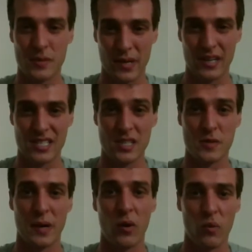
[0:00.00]
about the
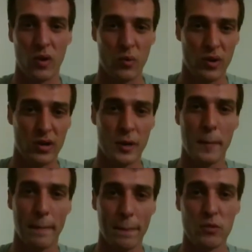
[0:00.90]
experience, and it's about
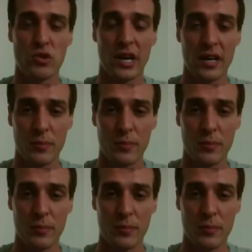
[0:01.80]
what we're